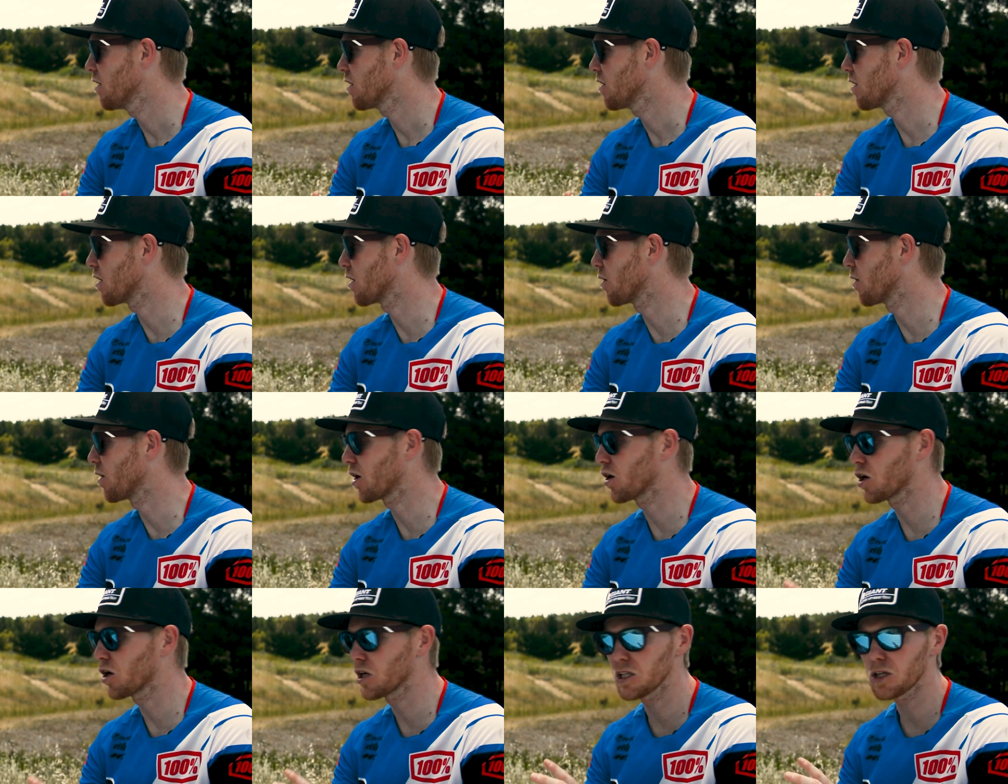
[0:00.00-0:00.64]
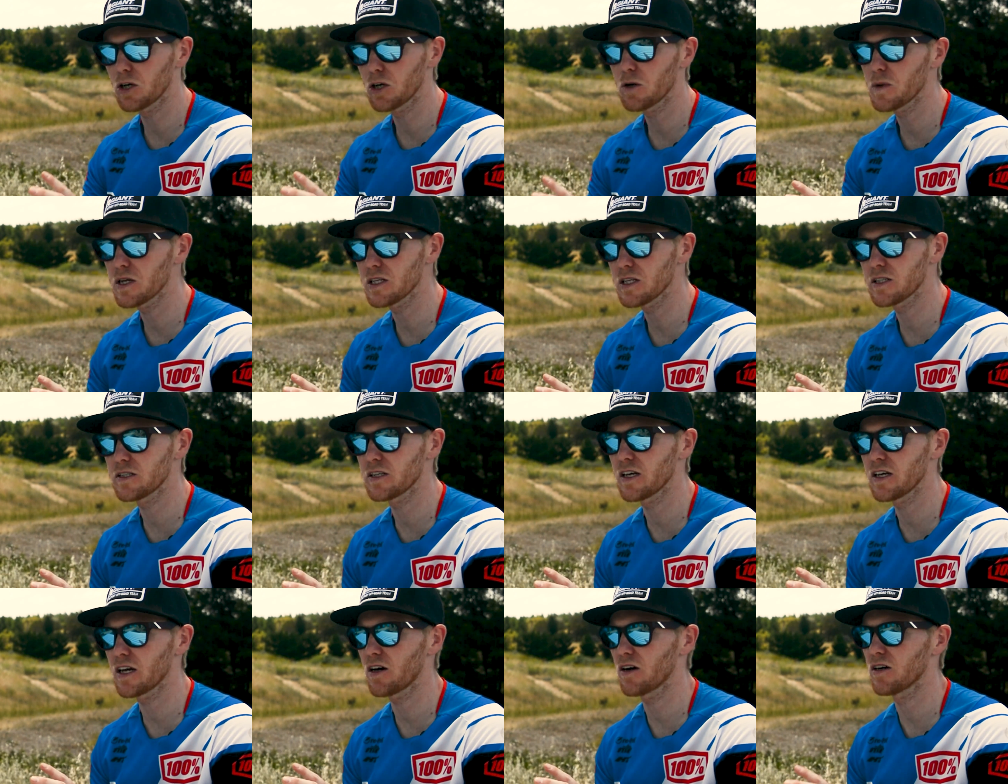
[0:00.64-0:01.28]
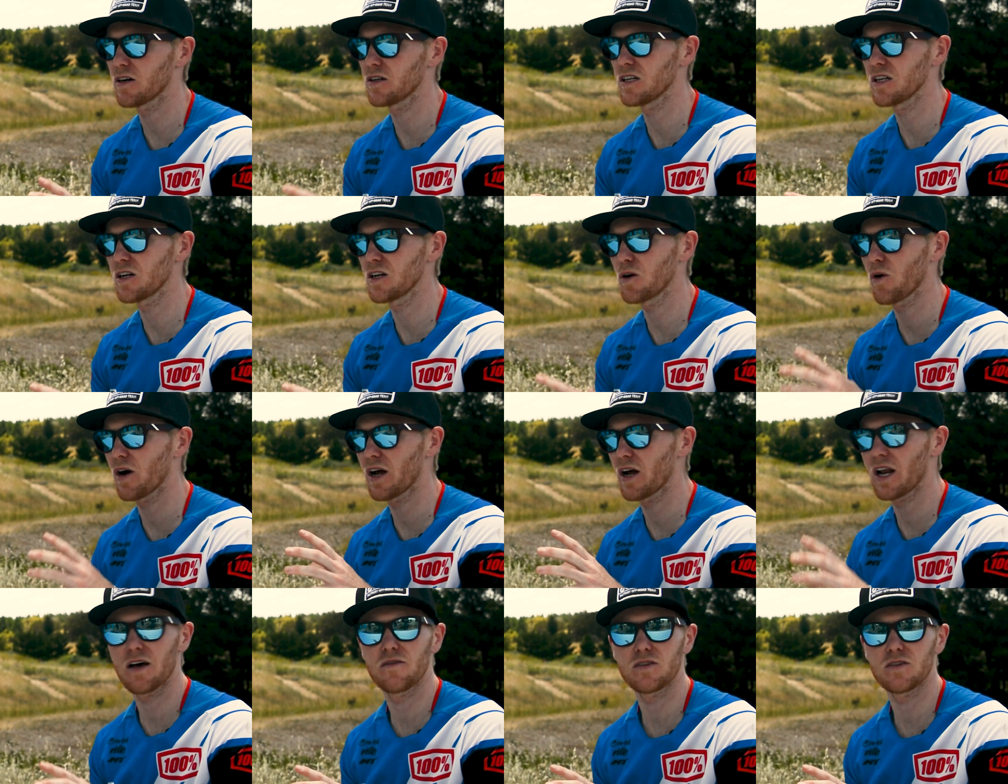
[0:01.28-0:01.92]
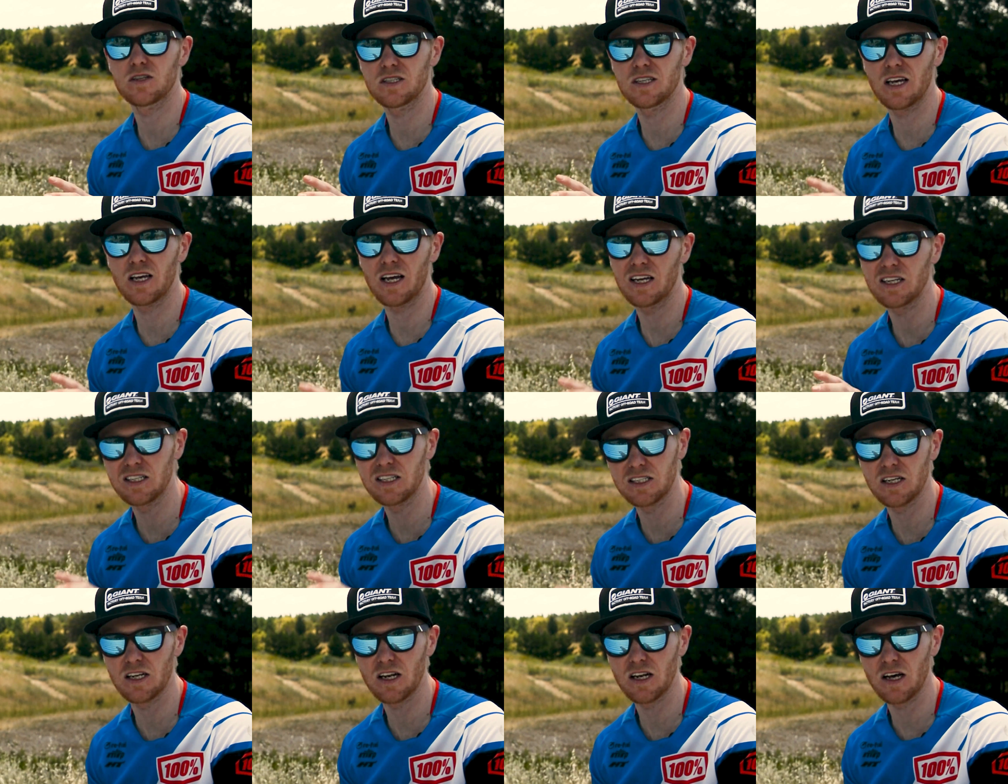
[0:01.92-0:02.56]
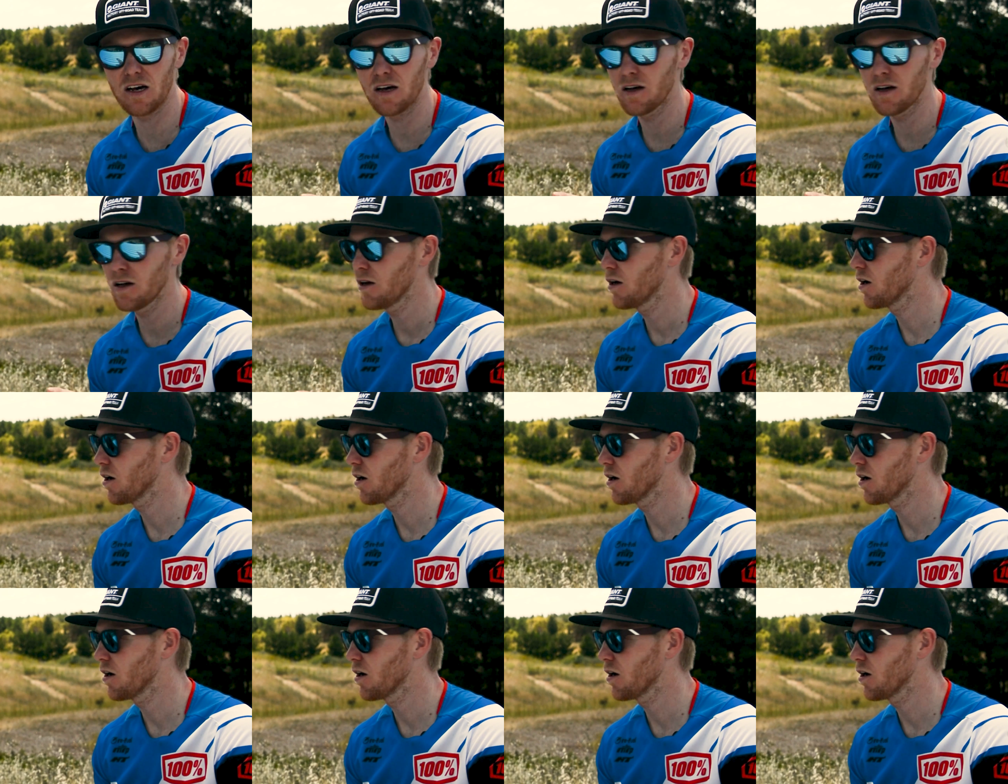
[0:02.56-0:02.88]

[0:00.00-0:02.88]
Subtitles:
I got a little bit sick. I didn't quite have a second dinner.